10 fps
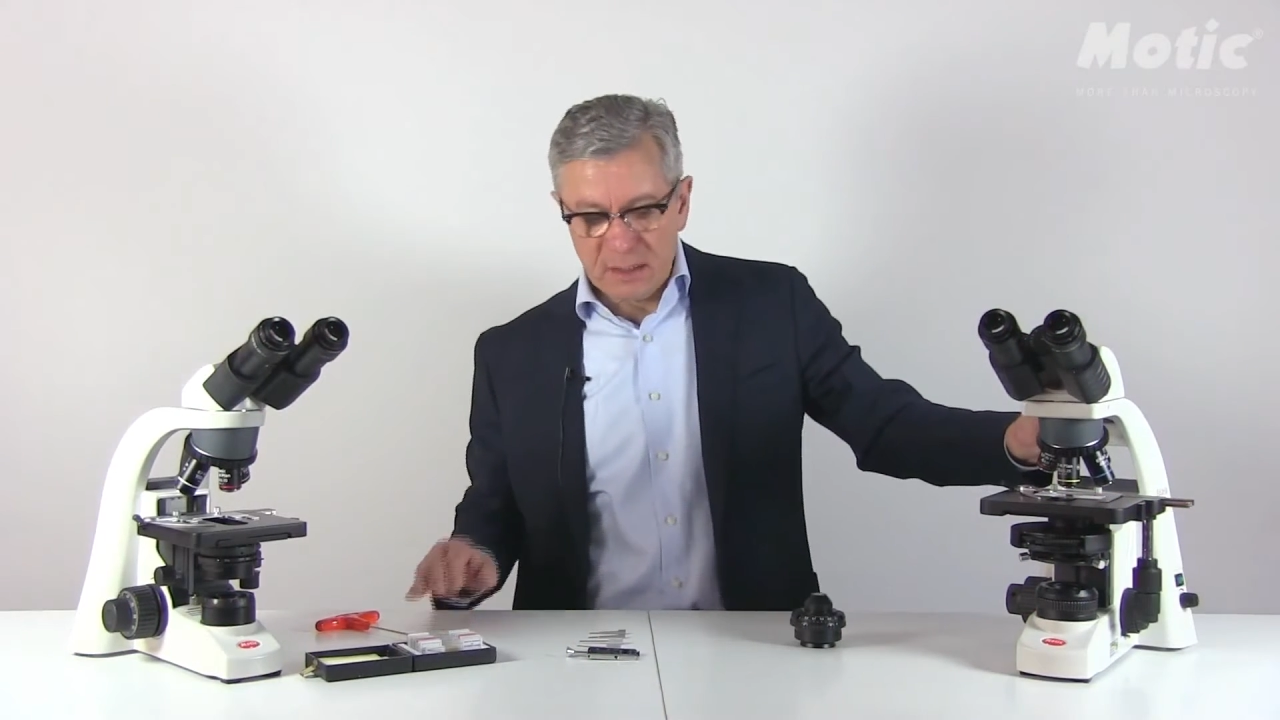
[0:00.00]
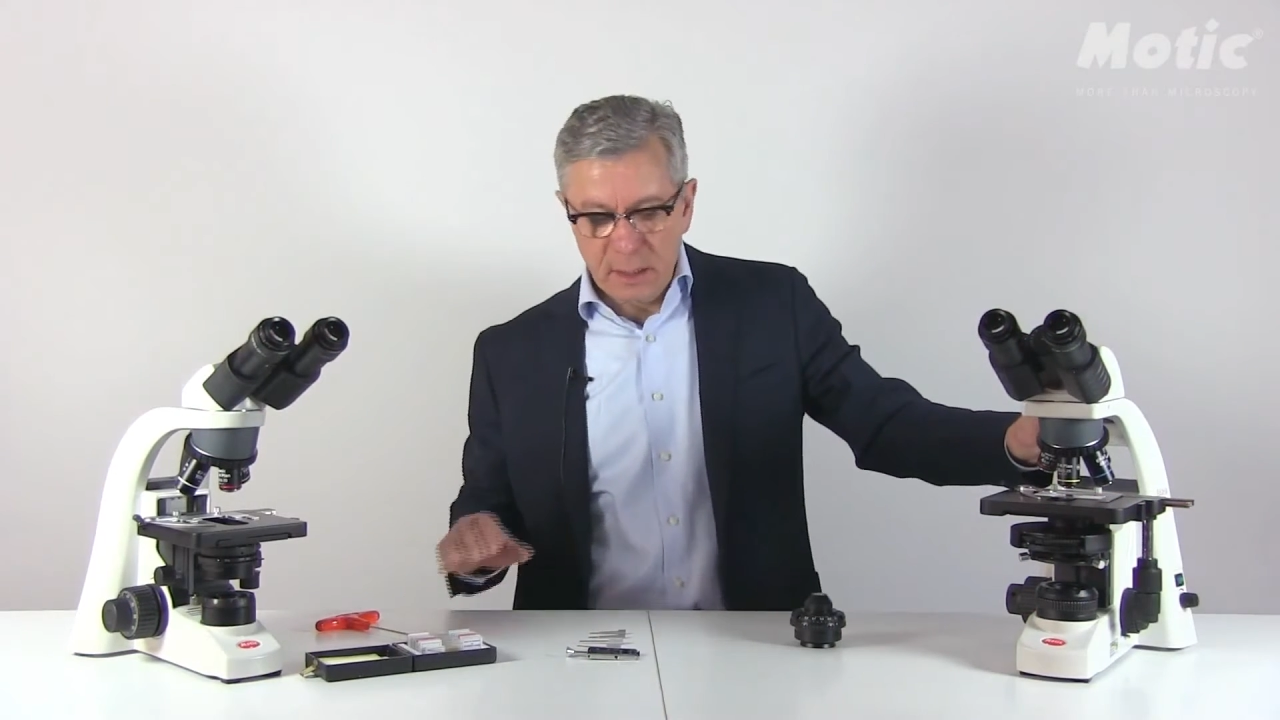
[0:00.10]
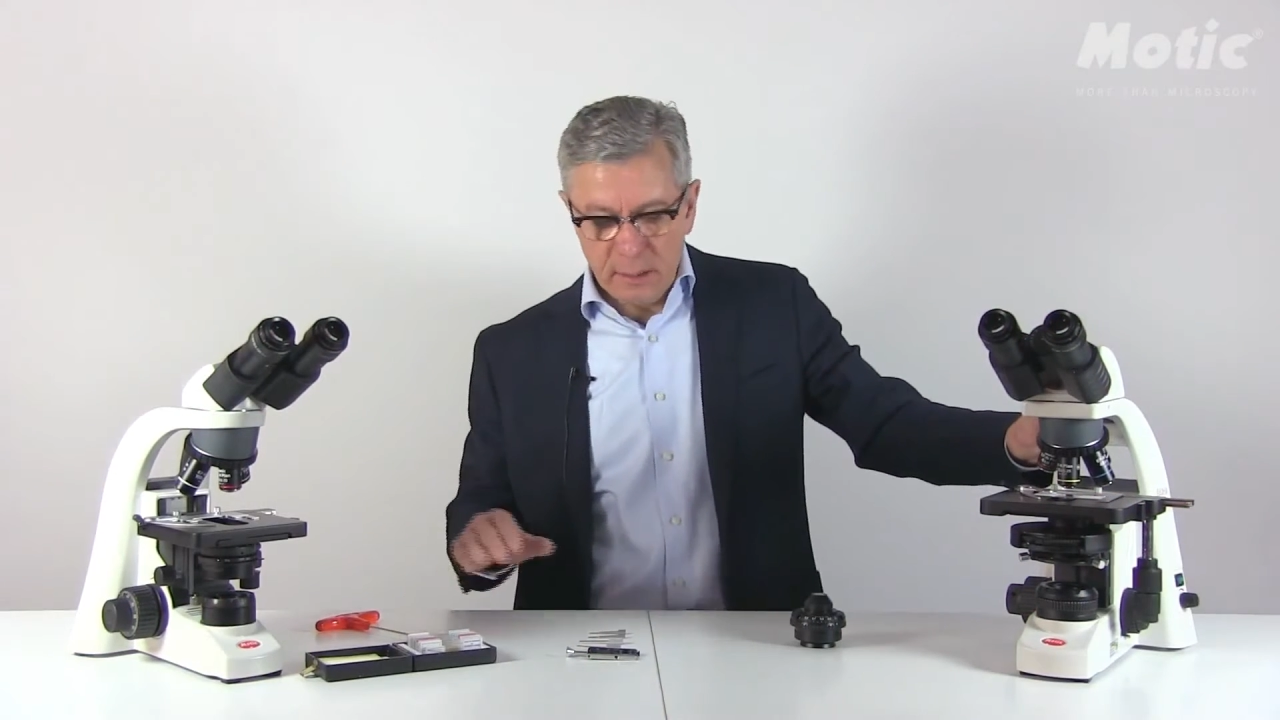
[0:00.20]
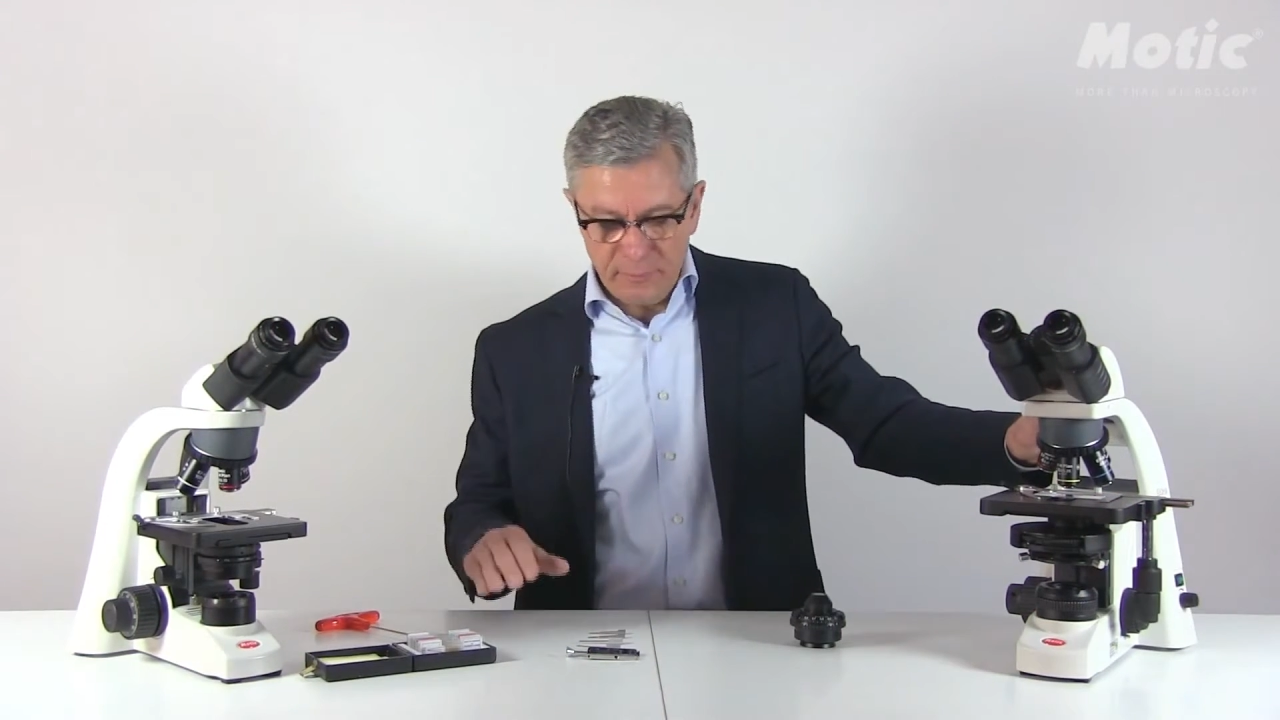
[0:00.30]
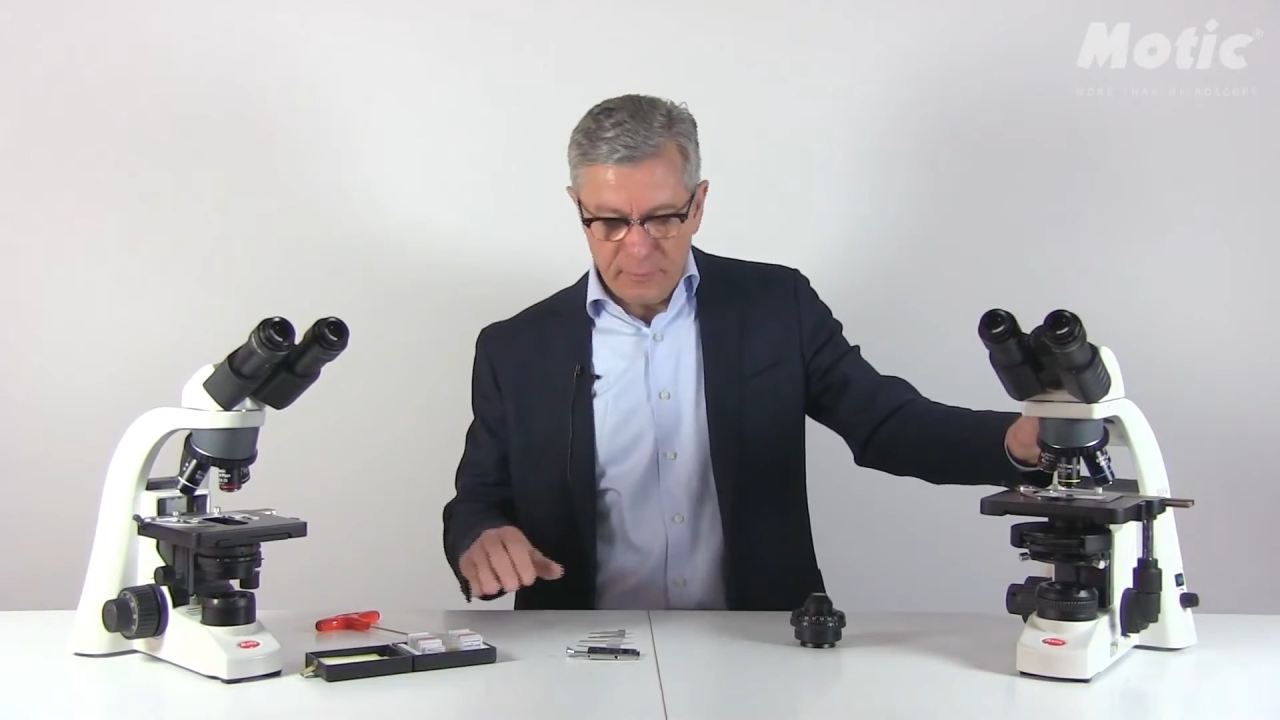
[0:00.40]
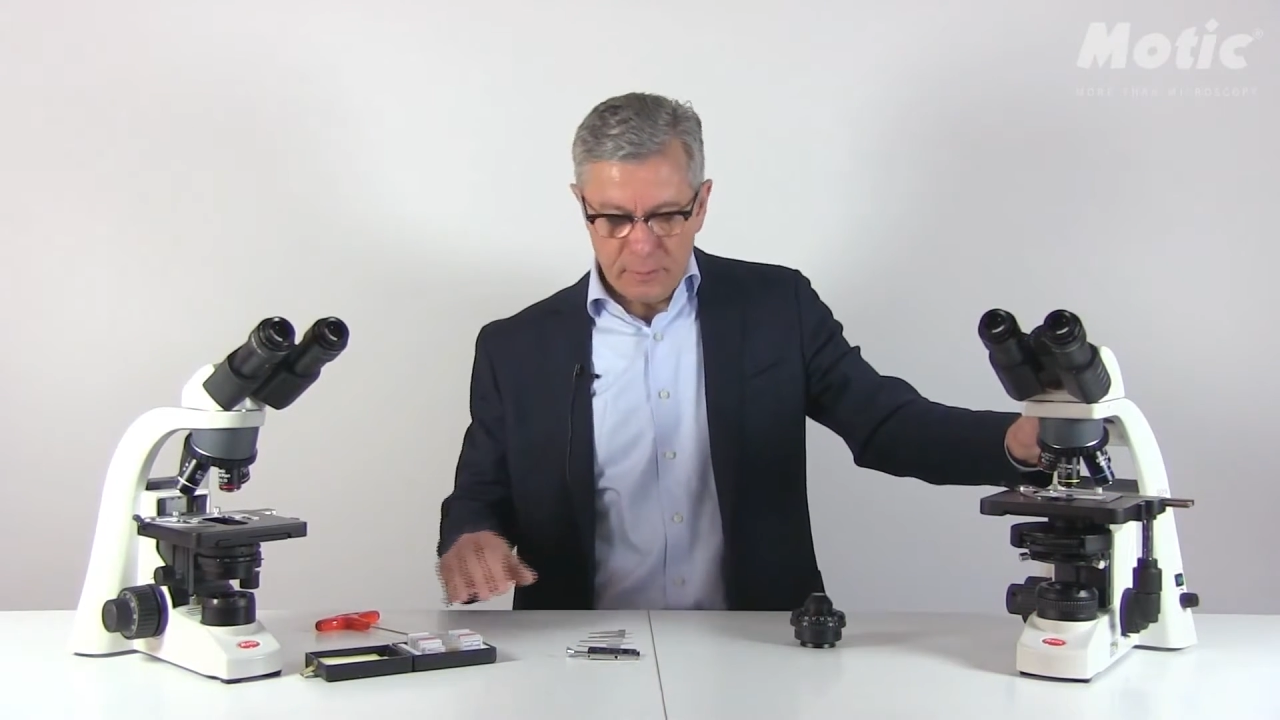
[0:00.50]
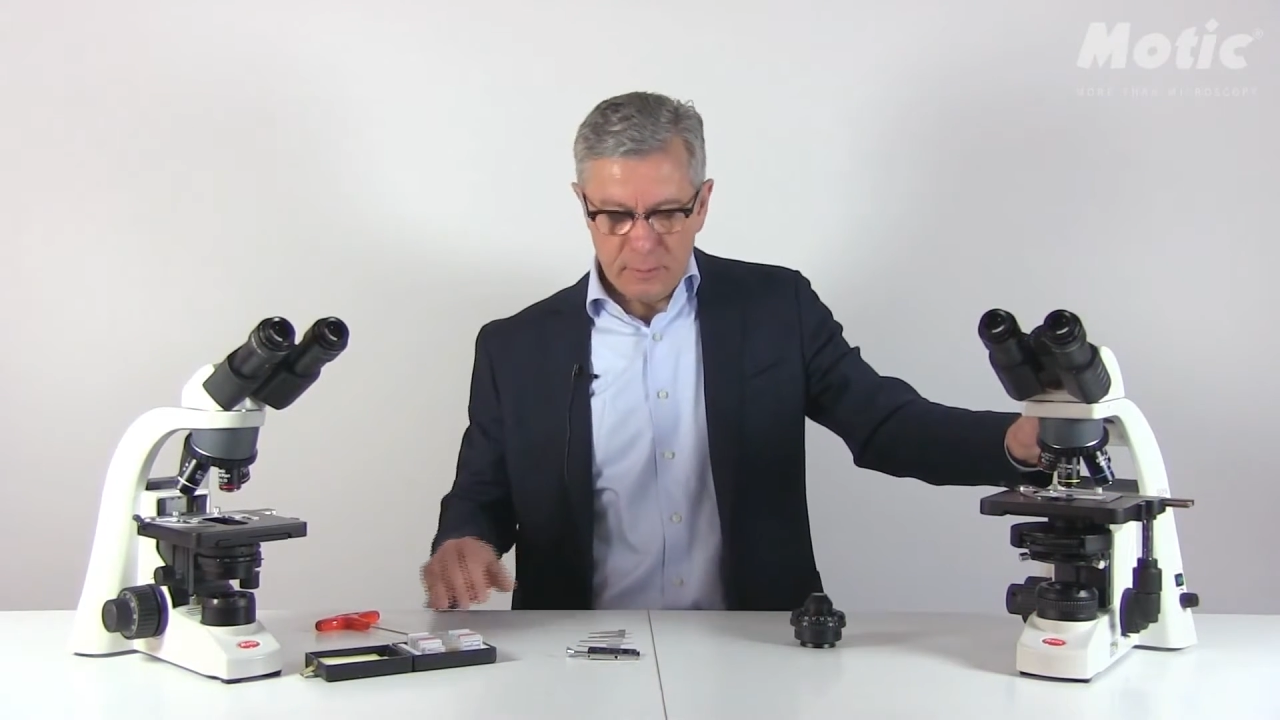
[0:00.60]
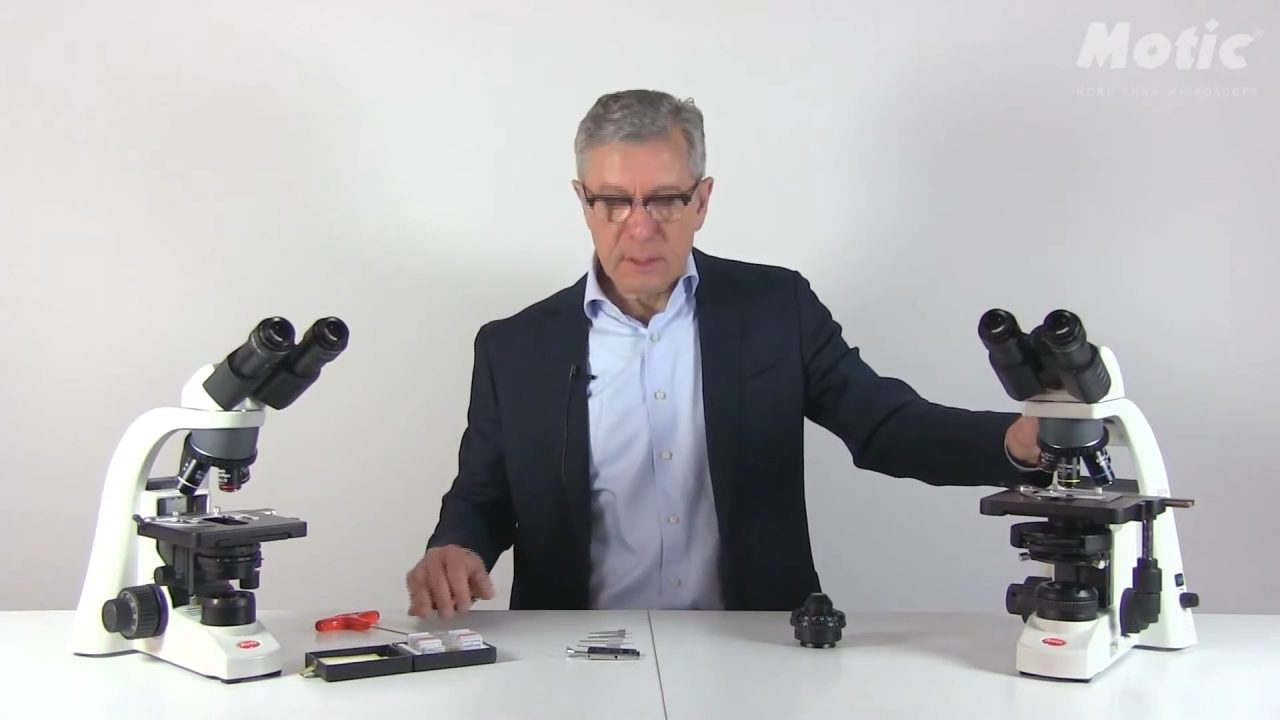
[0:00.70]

kind of